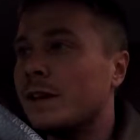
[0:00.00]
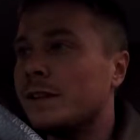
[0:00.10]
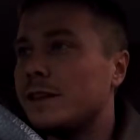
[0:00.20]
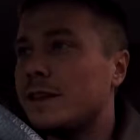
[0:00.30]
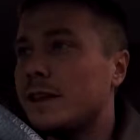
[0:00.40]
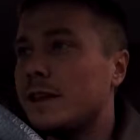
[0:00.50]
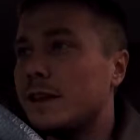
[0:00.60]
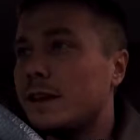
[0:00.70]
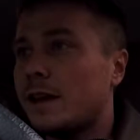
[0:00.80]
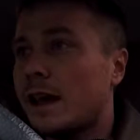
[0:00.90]
The
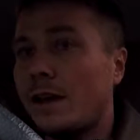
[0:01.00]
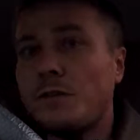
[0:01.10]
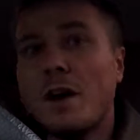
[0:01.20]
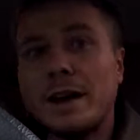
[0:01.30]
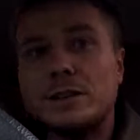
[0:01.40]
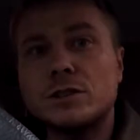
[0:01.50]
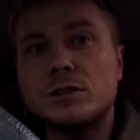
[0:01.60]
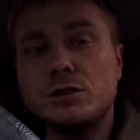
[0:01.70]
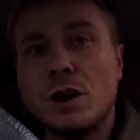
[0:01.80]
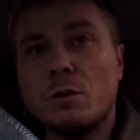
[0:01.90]
headlights
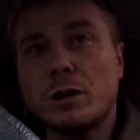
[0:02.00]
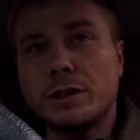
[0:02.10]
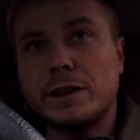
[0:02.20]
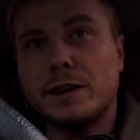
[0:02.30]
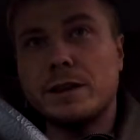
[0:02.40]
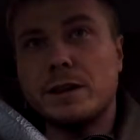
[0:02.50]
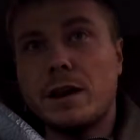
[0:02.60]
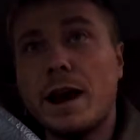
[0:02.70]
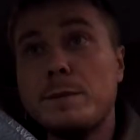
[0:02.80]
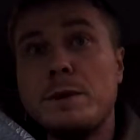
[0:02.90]
do not work. The
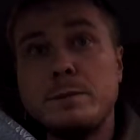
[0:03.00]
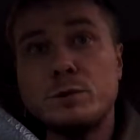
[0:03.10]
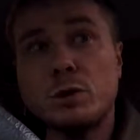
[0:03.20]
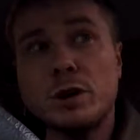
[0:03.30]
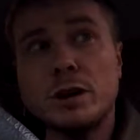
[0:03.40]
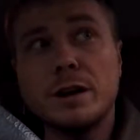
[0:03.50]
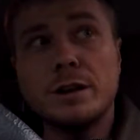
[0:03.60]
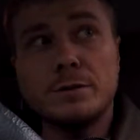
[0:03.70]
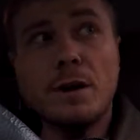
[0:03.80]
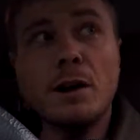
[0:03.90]
high beams work,
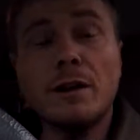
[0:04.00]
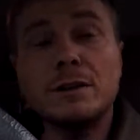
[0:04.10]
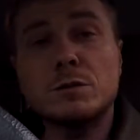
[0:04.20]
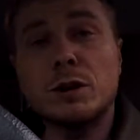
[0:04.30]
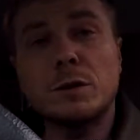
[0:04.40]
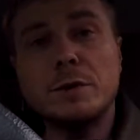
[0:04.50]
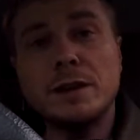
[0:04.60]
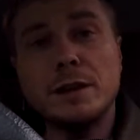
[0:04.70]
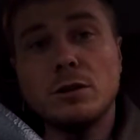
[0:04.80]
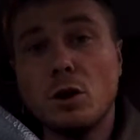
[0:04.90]
the fog lights work, but
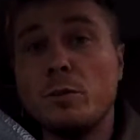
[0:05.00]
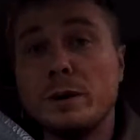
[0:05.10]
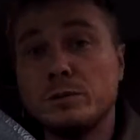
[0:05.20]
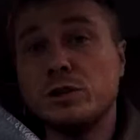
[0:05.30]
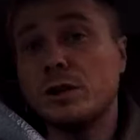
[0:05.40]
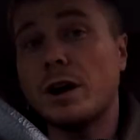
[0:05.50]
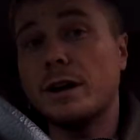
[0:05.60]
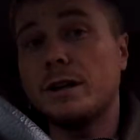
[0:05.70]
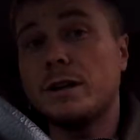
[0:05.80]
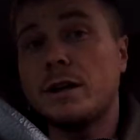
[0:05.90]
the low beams do not.
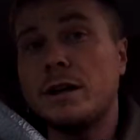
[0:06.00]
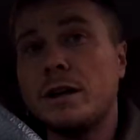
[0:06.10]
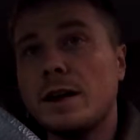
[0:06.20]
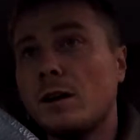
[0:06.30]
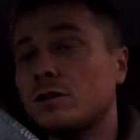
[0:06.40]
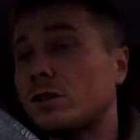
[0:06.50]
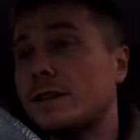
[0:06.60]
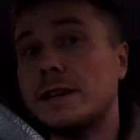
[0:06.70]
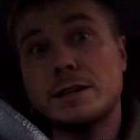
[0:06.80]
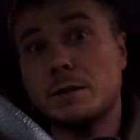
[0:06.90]
And also
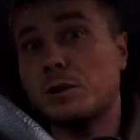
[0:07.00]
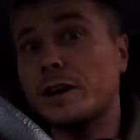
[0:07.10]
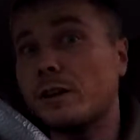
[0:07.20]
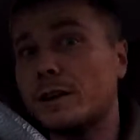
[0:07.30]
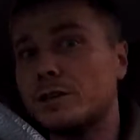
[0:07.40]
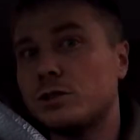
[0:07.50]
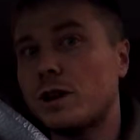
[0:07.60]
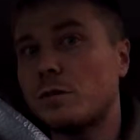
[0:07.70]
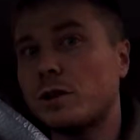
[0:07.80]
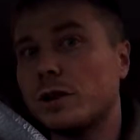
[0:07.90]
the daytime running lights do
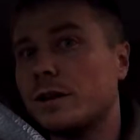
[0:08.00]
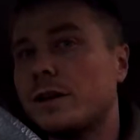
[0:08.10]
not work.